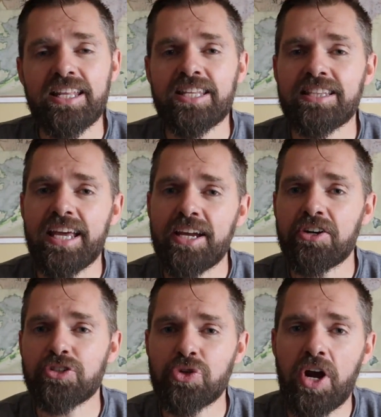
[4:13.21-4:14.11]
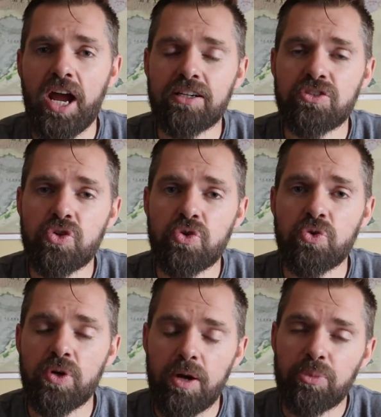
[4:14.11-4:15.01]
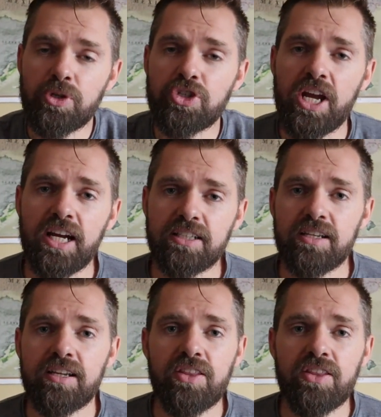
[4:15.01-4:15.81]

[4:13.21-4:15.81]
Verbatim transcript: that they are trying to project